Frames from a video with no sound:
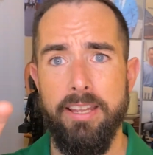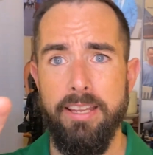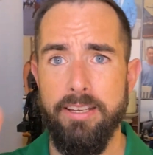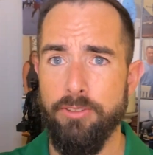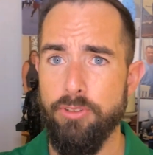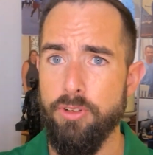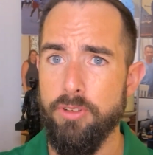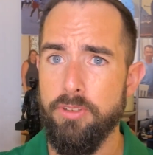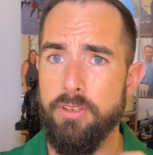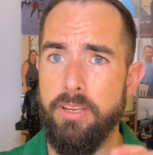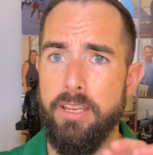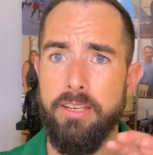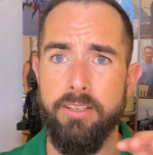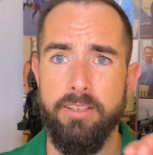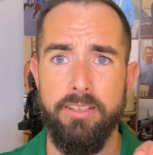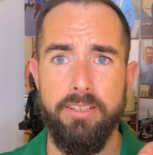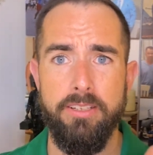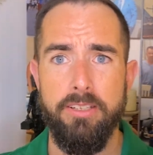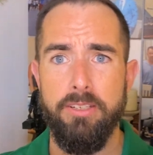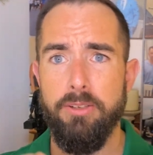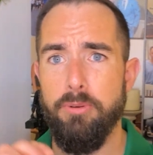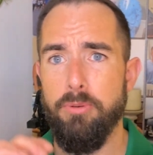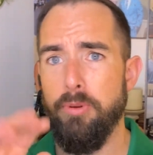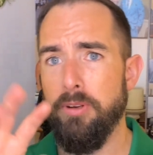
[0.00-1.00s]
and just
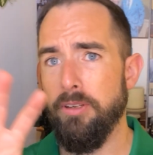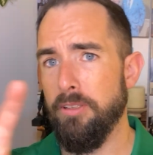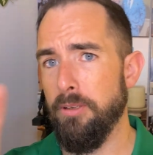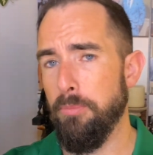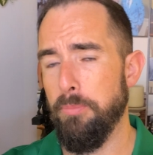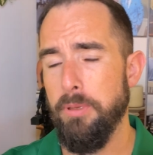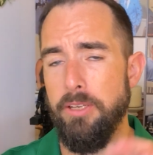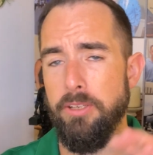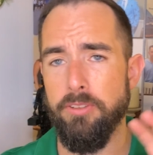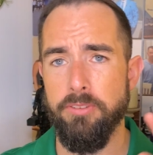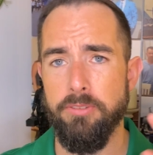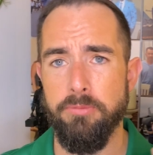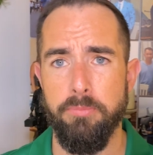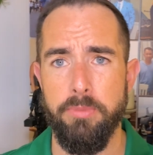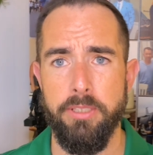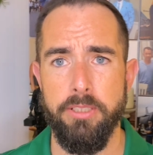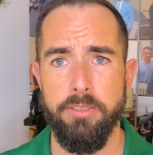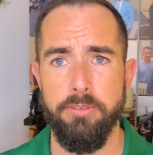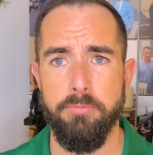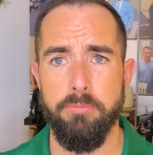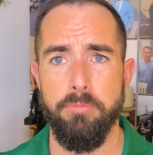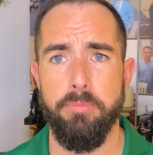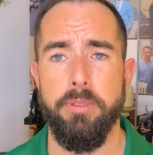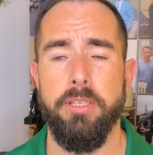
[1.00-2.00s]
continuing to build and
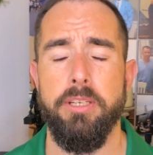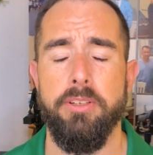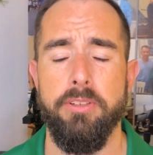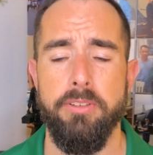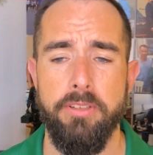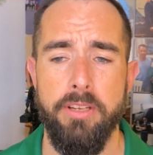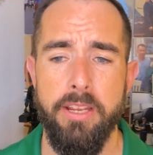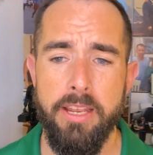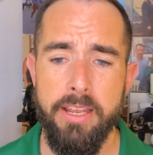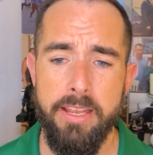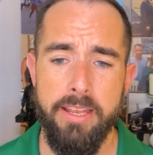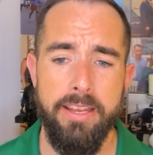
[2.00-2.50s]
build and build.